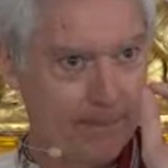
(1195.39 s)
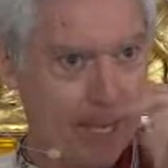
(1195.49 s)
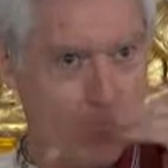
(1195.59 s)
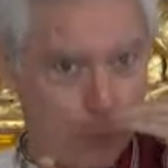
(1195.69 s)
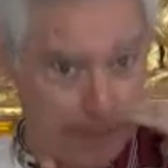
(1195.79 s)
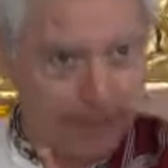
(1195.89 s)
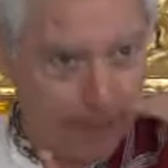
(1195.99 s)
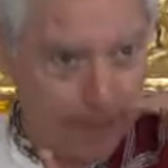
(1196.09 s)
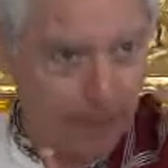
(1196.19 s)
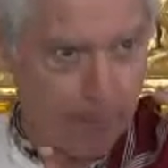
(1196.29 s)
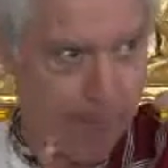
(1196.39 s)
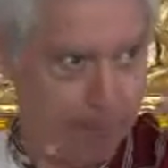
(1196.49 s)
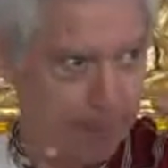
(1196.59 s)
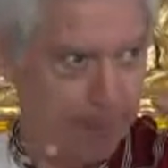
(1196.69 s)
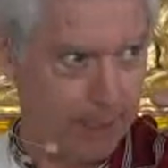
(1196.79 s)
Okay, you're doing settling the
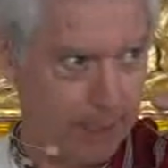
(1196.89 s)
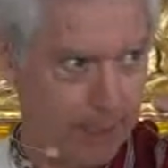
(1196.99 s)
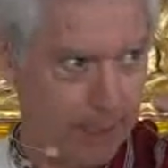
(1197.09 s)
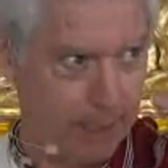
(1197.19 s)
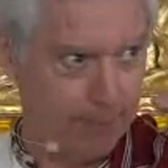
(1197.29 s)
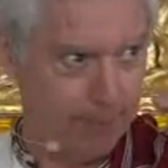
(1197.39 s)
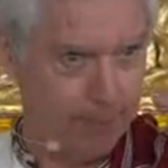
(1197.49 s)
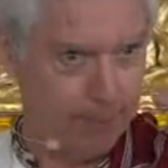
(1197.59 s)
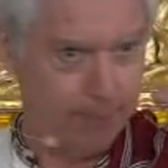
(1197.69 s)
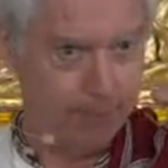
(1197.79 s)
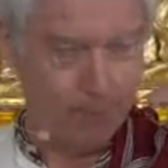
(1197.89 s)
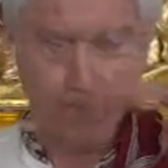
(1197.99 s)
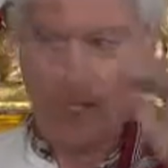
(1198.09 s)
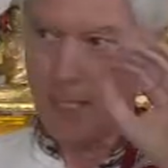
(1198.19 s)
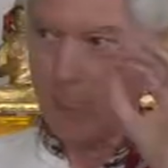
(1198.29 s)
mind in its natural state. Got it?
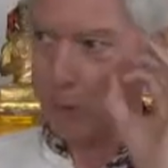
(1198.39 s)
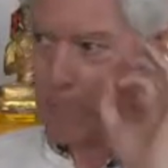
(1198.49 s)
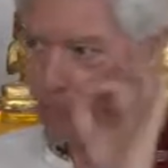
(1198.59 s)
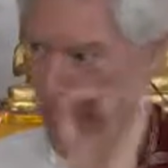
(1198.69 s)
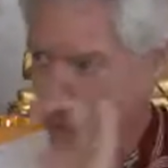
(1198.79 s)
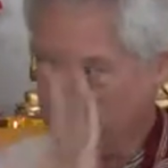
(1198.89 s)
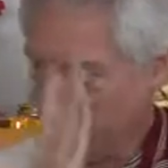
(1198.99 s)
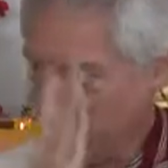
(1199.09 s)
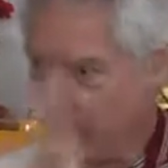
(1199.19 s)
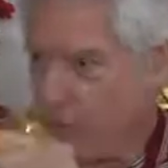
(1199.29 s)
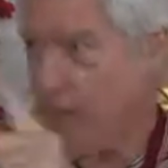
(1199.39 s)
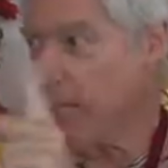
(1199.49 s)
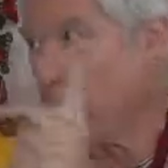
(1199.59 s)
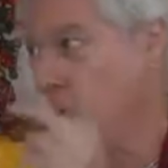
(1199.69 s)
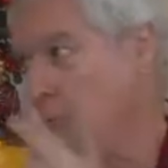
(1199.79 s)
You're attending to the space of the mind,